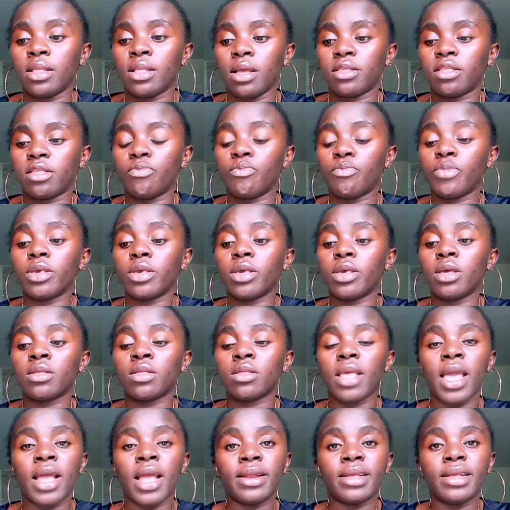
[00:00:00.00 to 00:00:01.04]
test
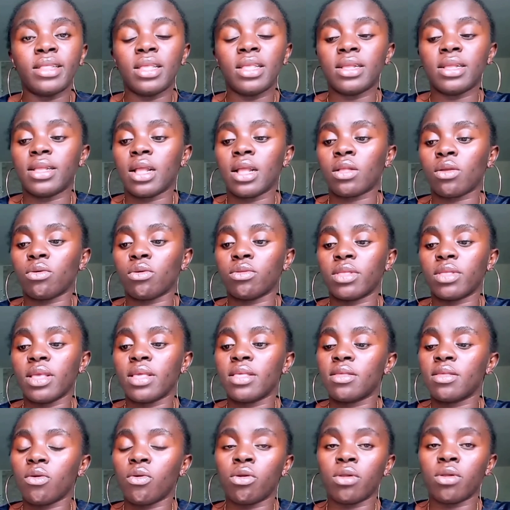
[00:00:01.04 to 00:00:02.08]
because anything that
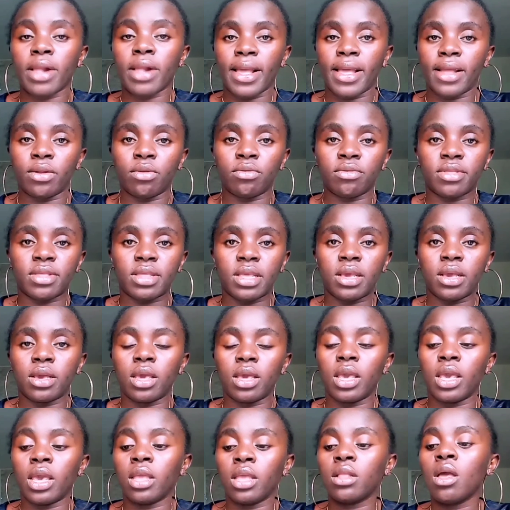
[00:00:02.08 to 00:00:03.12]
contains oil cannot sink
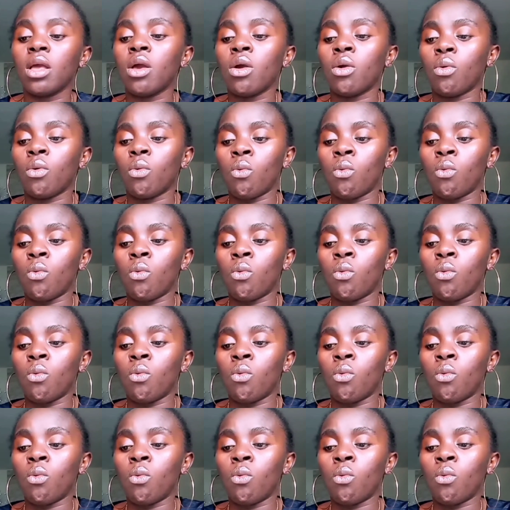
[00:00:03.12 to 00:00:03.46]
in